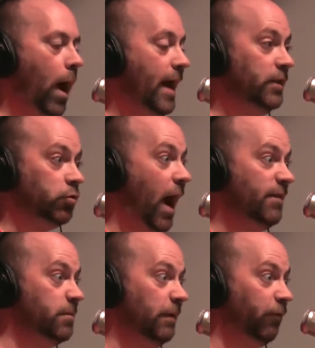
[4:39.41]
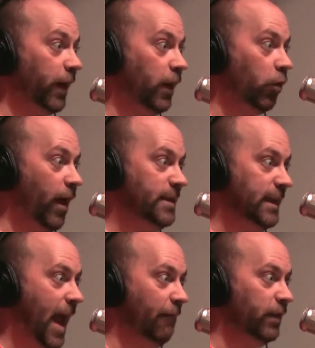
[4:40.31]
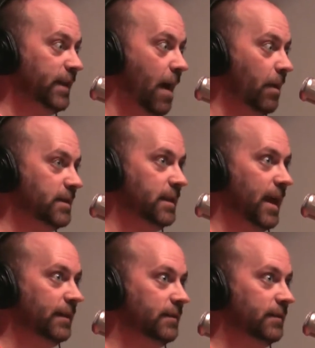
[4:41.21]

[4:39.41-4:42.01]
It drives me freaking crazy every time I see that.